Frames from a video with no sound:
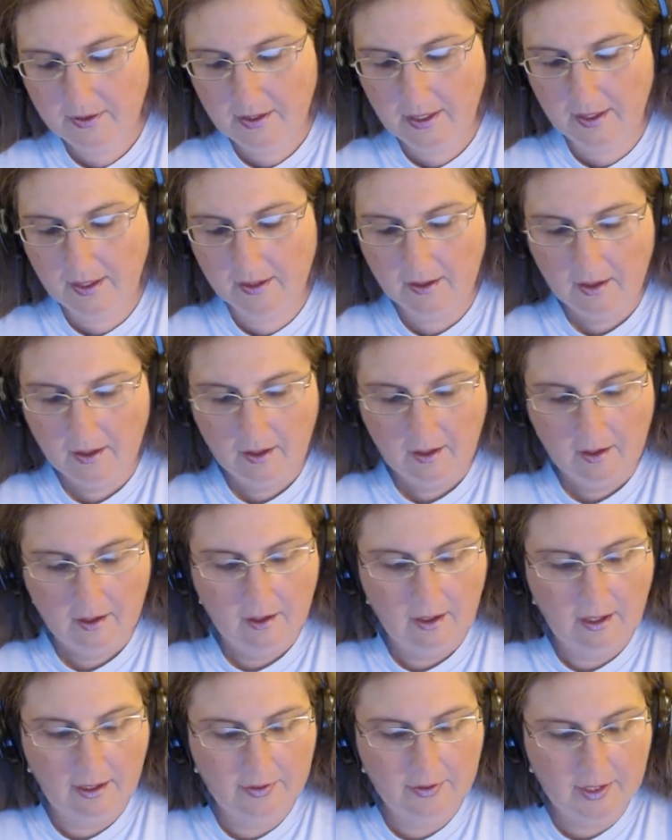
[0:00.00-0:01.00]
that
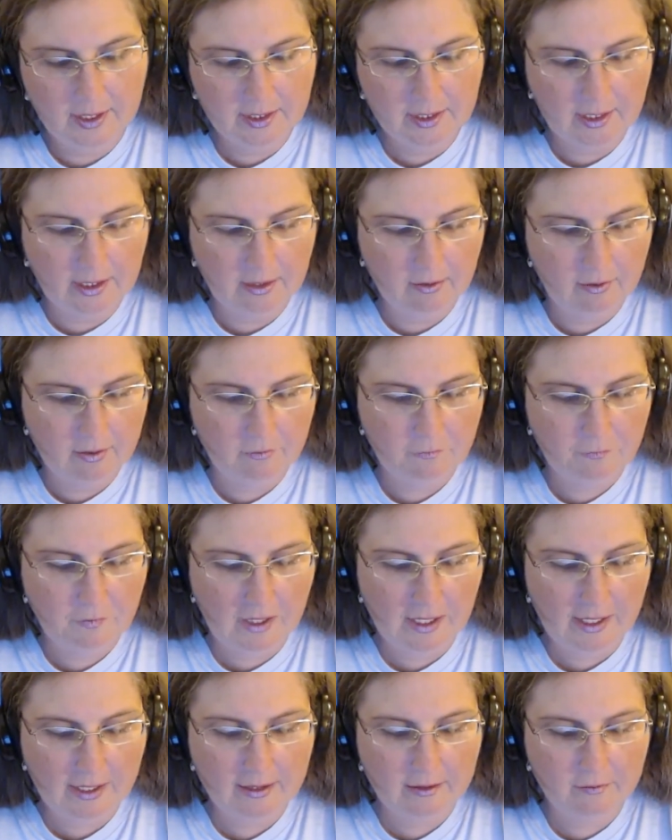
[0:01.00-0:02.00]
I think that you can
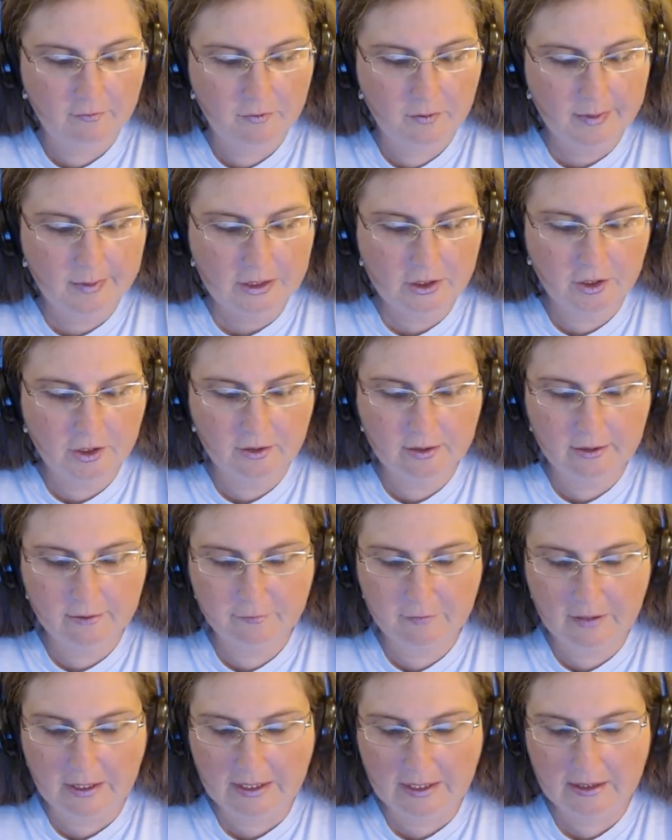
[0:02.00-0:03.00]
find information, you can
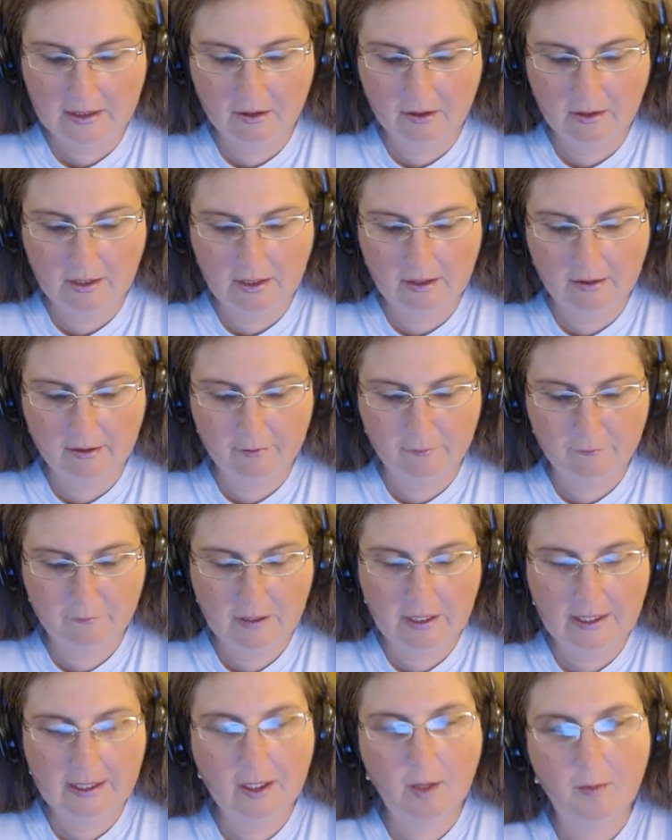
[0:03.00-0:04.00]
find clarity, you can
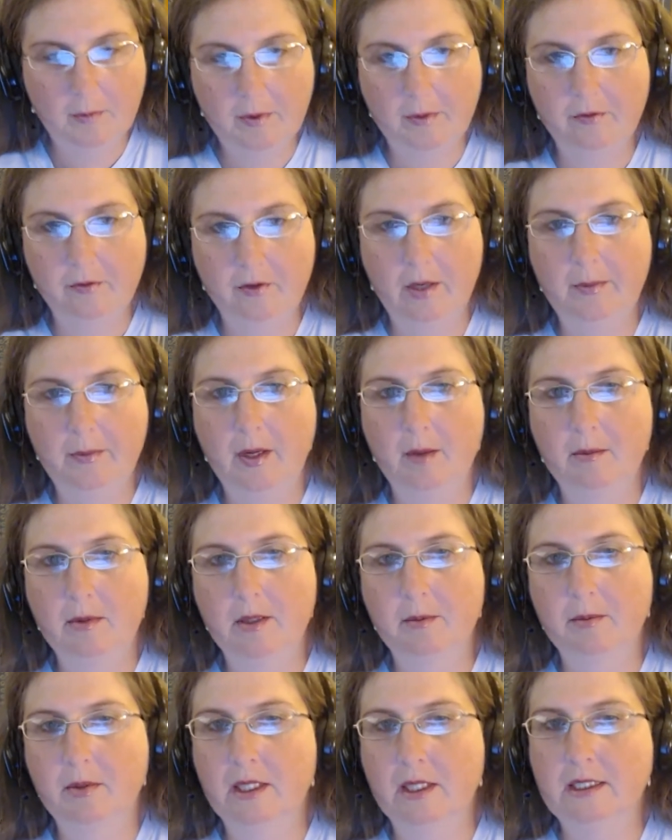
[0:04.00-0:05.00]
find help in very
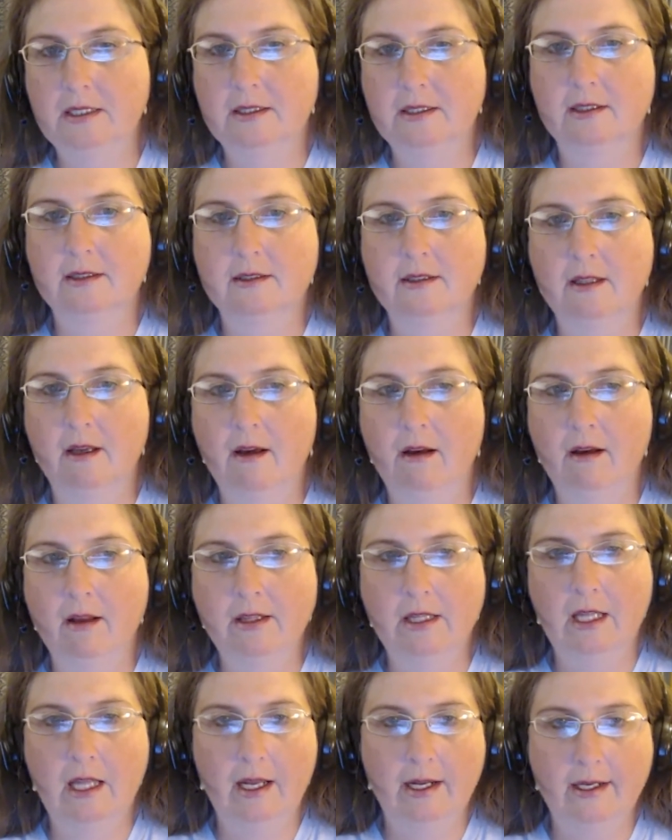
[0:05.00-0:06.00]
public places. Now,
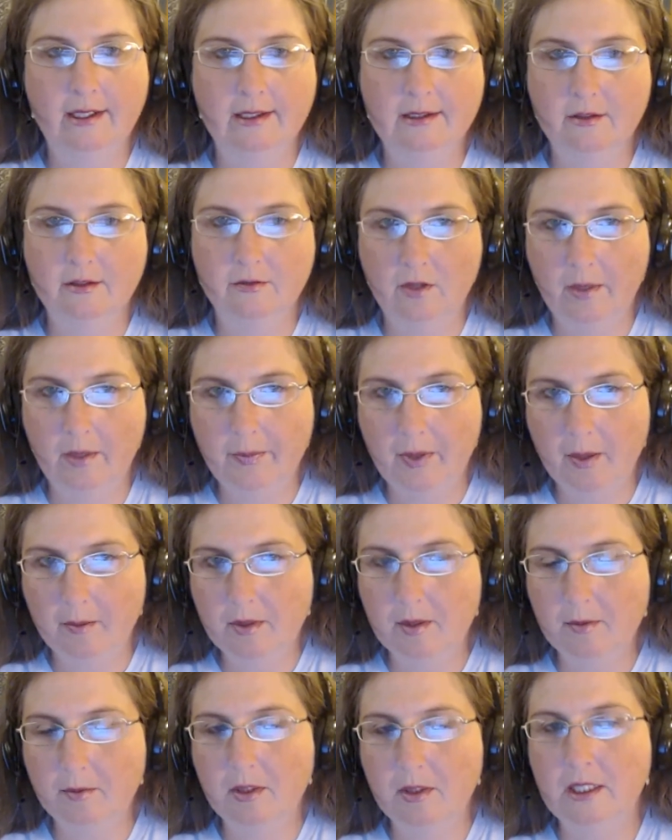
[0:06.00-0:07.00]
online is a very
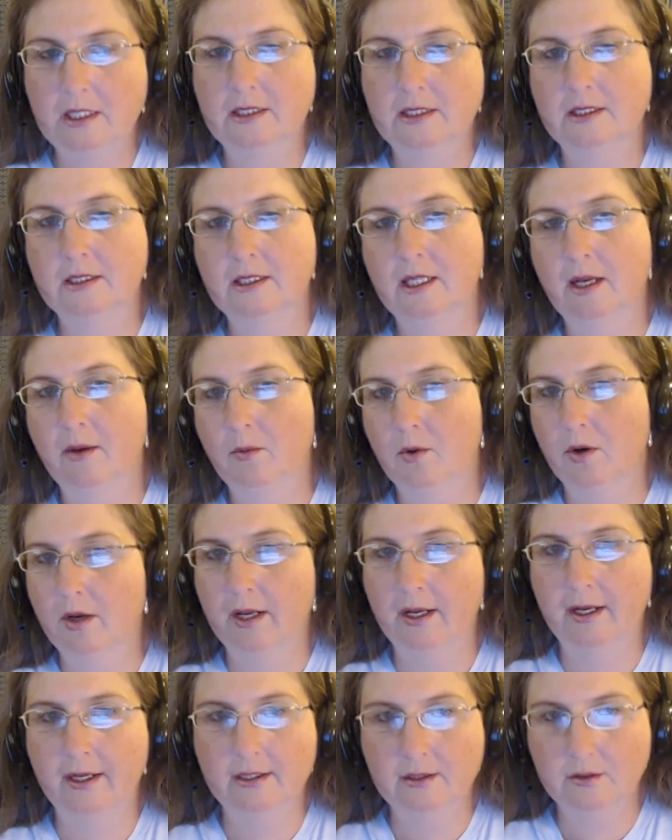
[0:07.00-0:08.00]
public place.
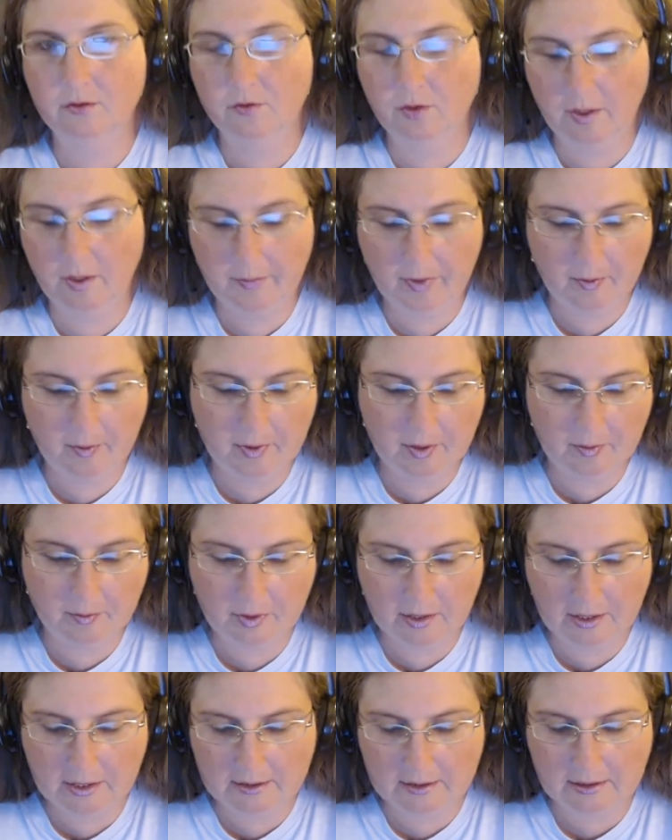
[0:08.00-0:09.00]
Networking is a very public
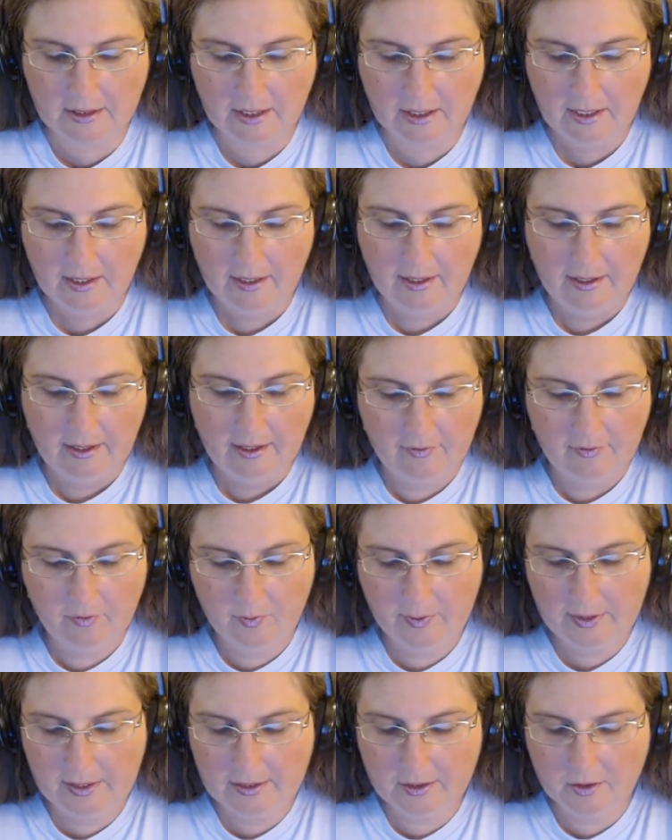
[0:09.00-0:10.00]
place,
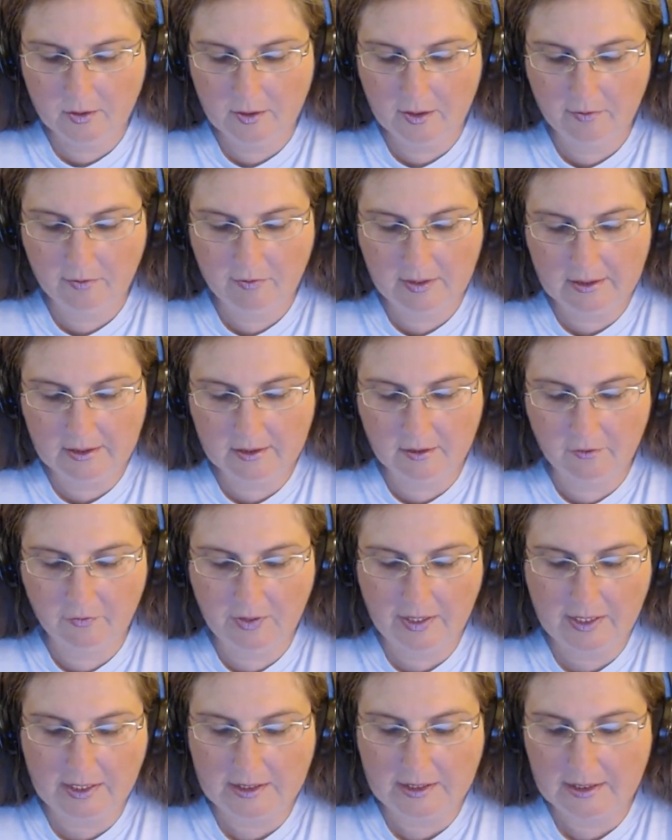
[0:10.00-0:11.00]
even when you do it face to
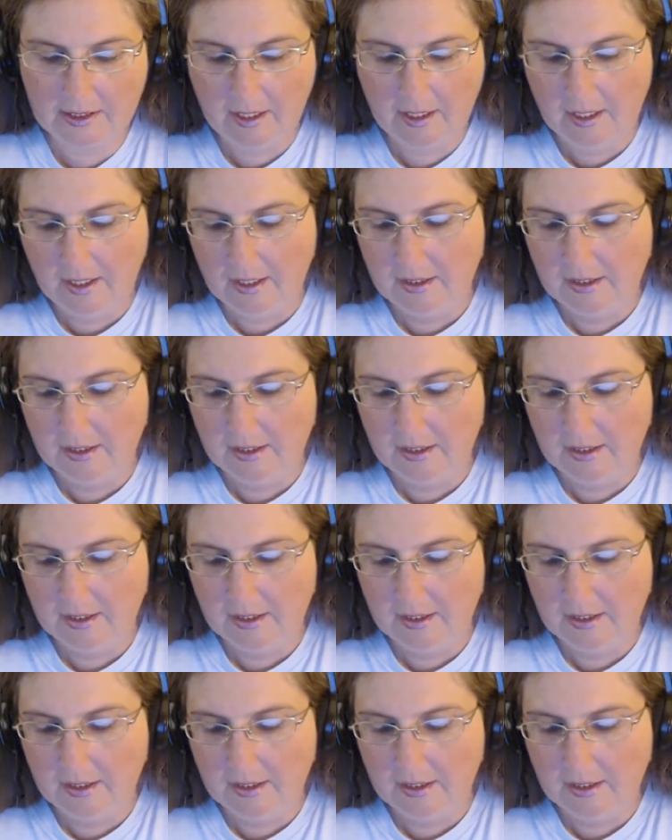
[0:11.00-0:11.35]
face.